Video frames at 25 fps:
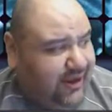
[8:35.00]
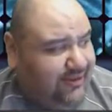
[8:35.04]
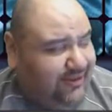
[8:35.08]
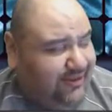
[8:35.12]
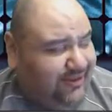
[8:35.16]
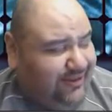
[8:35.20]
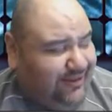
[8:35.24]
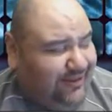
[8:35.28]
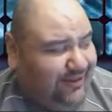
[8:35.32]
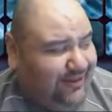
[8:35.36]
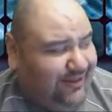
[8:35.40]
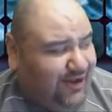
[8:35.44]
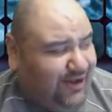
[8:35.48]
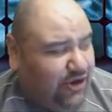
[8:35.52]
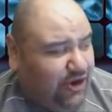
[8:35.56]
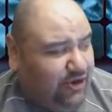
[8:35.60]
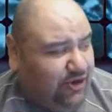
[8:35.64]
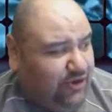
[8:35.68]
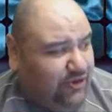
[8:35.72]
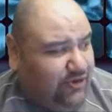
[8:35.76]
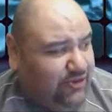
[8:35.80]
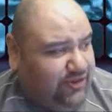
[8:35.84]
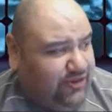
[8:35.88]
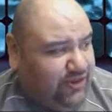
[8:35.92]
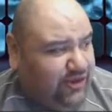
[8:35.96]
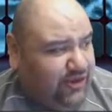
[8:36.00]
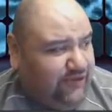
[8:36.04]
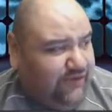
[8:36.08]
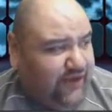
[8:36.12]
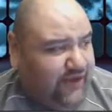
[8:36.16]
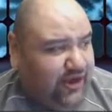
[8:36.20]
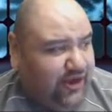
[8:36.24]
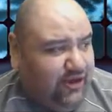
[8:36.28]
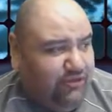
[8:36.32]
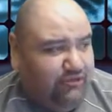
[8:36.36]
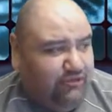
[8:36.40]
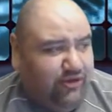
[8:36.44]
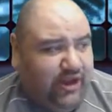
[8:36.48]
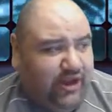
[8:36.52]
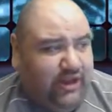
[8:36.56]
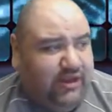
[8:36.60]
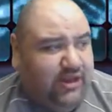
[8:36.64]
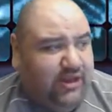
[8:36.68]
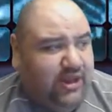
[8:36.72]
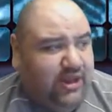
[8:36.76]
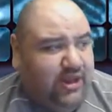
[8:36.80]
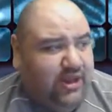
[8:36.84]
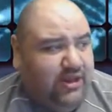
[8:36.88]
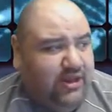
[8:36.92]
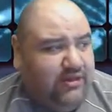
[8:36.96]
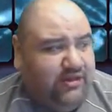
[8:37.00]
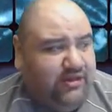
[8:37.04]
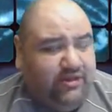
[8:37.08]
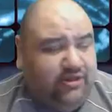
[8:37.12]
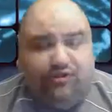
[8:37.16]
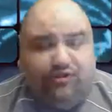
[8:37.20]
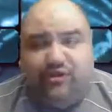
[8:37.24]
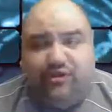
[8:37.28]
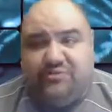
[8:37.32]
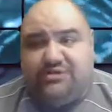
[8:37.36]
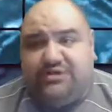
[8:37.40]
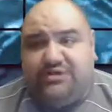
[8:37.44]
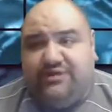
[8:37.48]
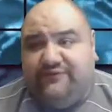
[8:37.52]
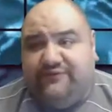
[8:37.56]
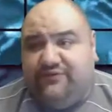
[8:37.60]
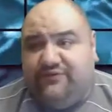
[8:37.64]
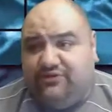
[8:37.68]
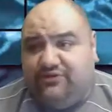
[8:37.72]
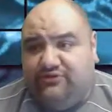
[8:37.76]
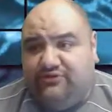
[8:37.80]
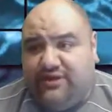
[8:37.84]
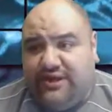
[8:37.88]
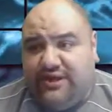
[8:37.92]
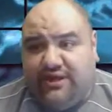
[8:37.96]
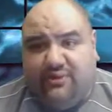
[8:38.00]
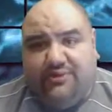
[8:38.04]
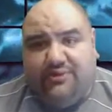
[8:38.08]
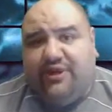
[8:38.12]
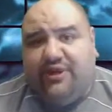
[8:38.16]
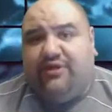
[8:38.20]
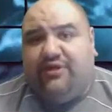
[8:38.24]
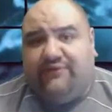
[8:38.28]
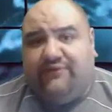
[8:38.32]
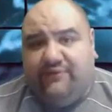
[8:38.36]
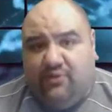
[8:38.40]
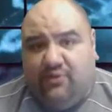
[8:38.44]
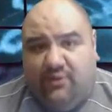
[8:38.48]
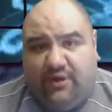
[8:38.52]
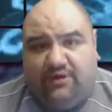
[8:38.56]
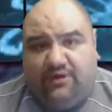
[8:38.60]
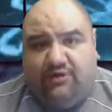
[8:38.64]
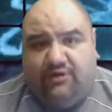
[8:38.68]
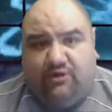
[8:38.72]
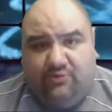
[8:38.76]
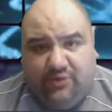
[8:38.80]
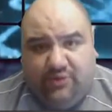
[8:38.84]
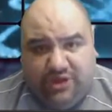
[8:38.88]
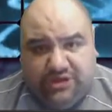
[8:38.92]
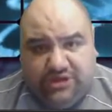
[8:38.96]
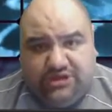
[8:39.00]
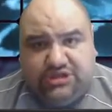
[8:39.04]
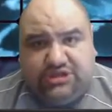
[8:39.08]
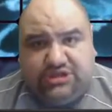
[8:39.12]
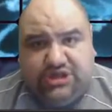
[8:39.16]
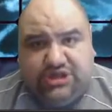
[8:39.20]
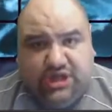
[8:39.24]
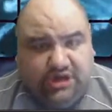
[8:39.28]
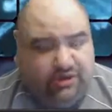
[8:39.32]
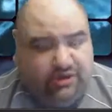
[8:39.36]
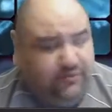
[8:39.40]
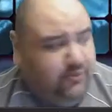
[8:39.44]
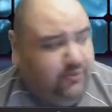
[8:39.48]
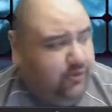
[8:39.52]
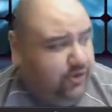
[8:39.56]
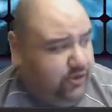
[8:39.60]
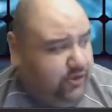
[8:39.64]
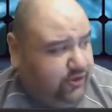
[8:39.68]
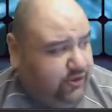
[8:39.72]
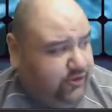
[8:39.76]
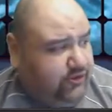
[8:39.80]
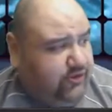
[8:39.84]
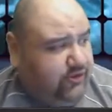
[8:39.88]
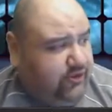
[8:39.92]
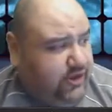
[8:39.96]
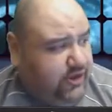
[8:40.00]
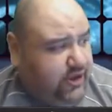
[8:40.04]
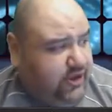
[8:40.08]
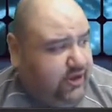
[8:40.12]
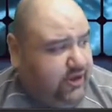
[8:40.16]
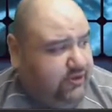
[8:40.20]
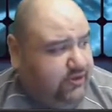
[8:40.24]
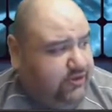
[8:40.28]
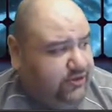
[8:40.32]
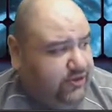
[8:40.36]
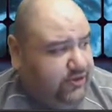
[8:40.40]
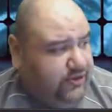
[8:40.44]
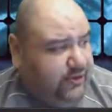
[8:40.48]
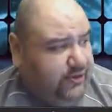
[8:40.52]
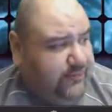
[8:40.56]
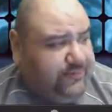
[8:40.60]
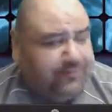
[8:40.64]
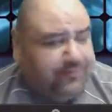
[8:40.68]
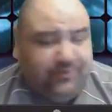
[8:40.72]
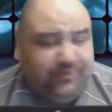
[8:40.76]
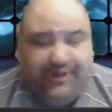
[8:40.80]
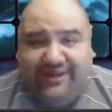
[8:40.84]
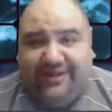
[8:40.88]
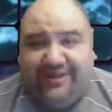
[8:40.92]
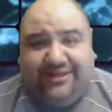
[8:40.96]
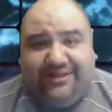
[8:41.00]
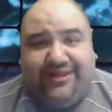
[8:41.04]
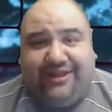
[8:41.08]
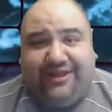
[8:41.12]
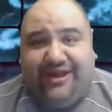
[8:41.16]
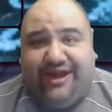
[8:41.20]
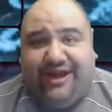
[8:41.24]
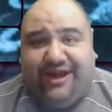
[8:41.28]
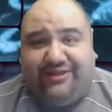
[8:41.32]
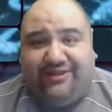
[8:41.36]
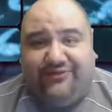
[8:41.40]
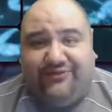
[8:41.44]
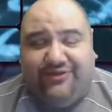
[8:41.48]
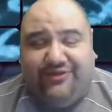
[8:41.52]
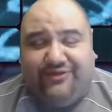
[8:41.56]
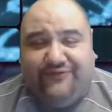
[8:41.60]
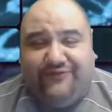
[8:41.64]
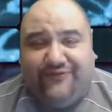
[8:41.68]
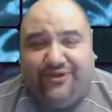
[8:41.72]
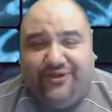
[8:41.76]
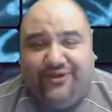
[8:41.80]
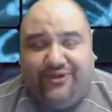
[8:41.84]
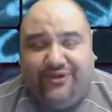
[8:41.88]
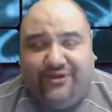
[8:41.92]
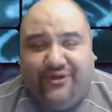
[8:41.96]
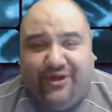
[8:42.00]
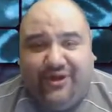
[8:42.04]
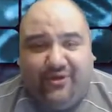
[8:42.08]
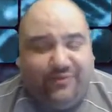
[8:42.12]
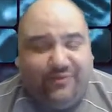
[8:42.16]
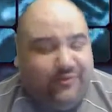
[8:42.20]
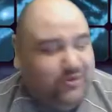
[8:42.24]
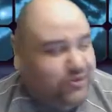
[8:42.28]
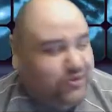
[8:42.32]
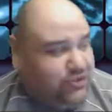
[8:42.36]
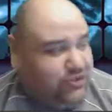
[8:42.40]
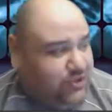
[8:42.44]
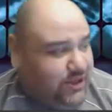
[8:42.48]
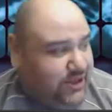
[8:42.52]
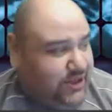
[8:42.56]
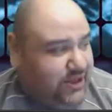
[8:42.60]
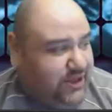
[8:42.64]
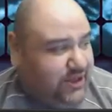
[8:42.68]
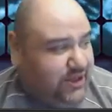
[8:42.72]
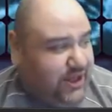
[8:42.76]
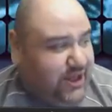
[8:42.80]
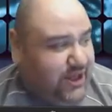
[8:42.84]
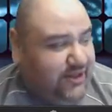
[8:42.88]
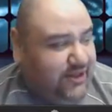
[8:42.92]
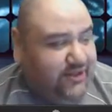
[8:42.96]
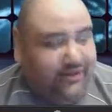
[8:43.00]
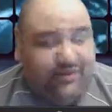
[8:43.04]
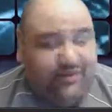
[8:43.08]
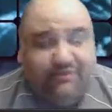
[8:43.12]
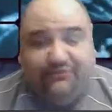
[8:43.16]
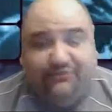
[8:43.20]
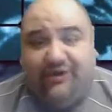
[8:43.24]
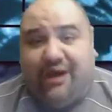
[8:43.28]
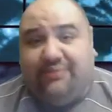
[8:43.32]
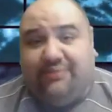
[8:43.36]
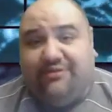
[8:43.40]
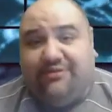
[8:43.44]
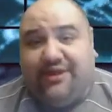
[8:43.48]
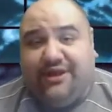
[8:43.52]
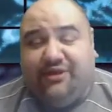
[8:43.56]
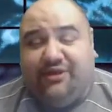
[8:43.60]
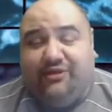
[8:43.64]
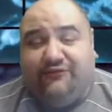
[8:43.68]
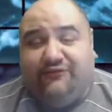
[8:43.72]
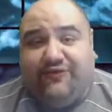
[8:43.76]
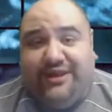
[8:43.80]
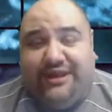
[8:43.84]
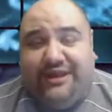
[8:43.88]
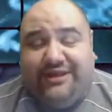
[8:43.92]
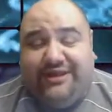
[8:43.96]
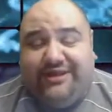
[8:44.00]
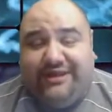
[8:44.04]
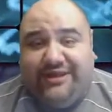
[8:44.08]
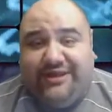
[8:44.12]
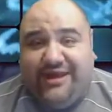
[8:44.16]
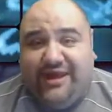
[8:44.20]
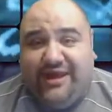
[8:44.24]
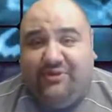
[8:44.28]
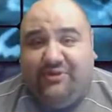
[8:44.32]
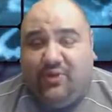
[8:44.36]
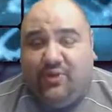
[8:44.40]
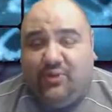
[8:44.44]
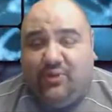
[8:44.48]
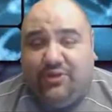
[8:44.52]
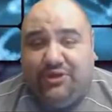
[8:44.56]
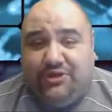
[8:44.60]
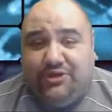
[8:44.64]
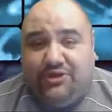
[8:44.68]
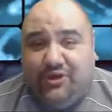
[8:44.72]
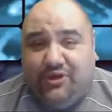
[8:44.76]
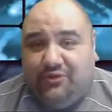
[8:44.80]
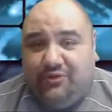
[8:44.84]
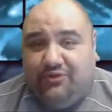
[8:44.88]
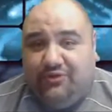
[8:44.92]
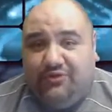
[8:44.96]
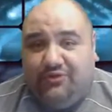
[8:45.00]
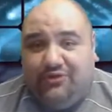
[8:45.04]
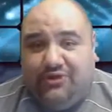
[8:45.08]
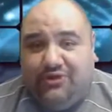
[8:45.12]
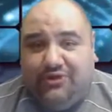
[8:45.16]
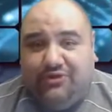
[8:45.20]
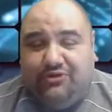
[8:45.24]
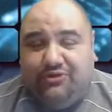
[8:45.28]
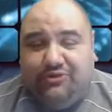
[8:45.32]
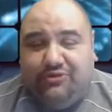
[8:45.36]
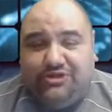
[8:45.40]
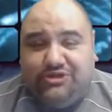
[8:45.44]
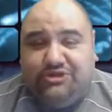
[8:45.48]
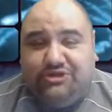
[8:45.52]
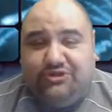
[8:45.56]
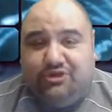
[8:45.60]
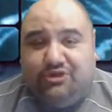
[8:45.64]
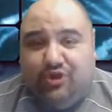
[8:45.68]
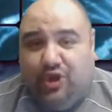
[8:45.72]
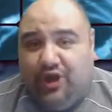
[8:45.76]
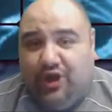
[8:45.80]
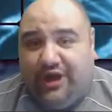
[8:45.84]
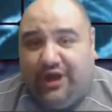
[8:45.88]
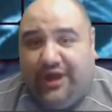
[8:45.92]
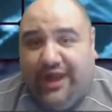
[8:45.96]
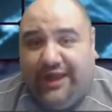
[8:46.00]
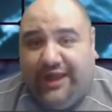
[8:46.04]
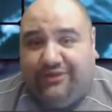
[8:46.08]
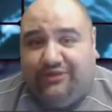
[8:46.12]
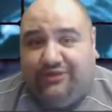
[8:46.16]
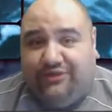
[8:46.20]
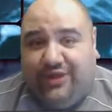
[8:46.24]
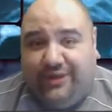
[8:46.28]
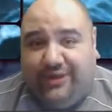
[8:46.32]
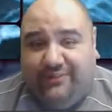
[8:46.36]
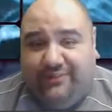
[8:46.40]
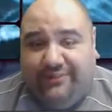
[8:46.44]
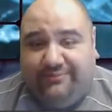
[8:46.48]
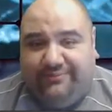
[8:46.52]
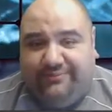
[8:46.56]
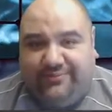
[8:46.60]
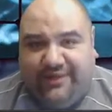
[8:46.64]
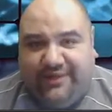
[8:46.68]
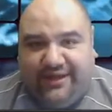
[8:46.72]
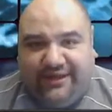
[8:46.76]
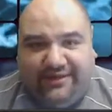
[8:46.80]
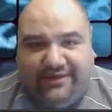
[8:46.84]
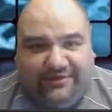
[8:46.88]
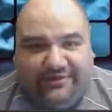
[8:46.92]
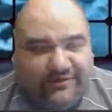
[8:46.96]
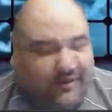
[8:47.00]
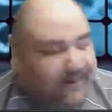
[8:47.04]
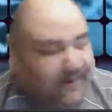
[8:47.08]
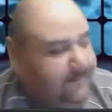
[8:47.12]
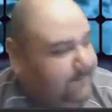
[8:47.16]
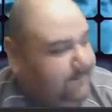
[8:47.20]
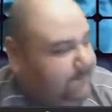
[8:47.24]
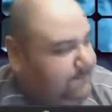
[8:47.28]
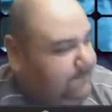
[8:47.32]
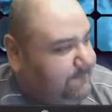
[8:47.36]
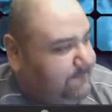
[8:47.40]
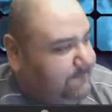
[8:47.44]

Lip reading: in the article itself, and great description of a screening without giving away too much spoilers. So that's it, guys, for this video. I hope you enjoyed it. This is Rob signing off for ETN, where we don't do the news. We just talk entertainment. Take it easy.